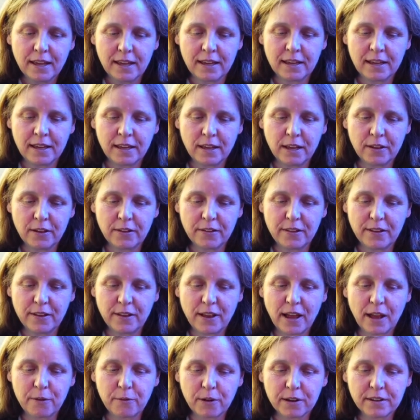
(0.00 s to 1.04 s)
uh,
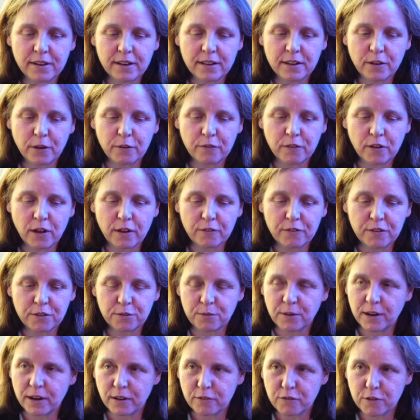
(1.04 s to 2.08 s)
I walked in the Oval
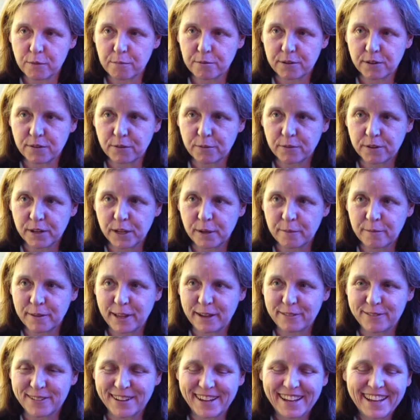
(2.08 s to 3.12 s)
Office right after Prince William
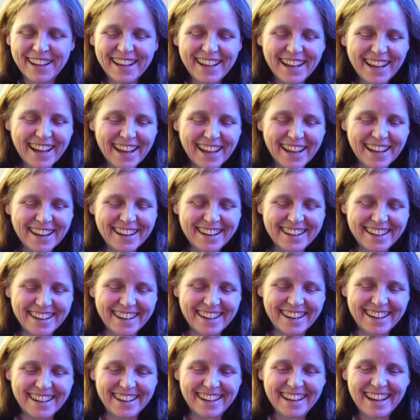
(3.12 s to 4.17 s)
left, and.
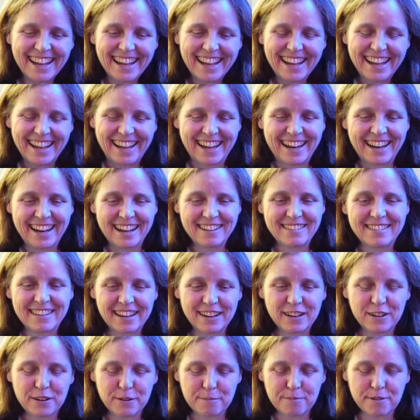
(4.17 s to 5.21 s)
Uh, and I
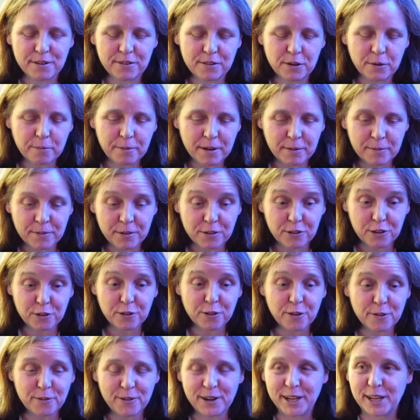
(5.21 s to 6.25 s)
said to President Obama,
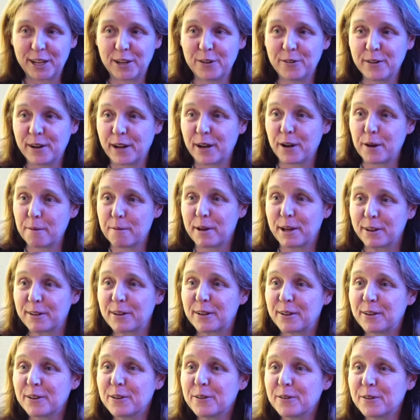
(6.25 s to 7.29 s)
Sir, what you and I are about
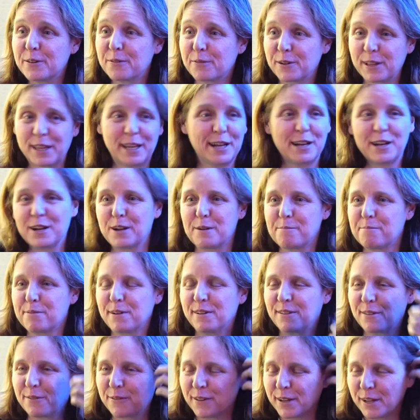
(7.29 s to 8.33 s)
to do is related to
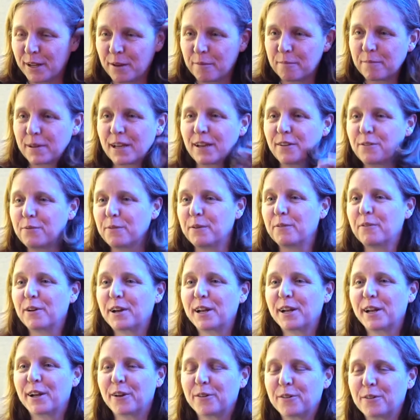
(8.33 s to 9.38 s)
Prince William because we were
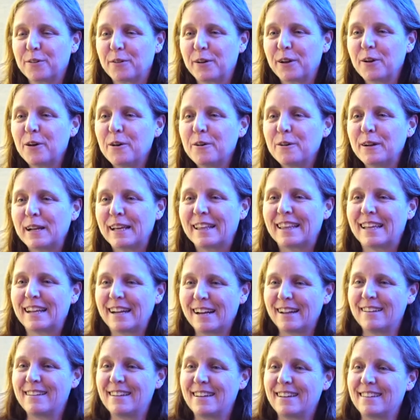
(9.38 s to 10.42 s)
going to go do a coding
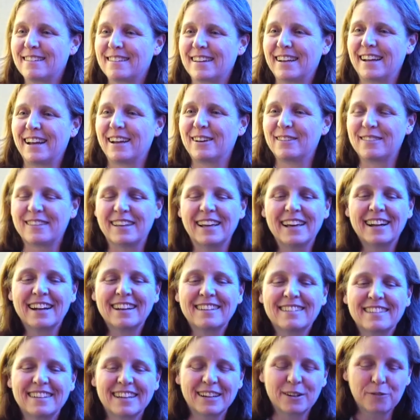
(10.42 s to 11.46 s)
thing. And he said, How's that?
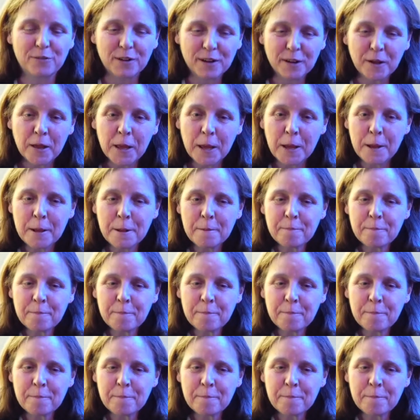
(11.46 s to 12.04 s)
I said, Well,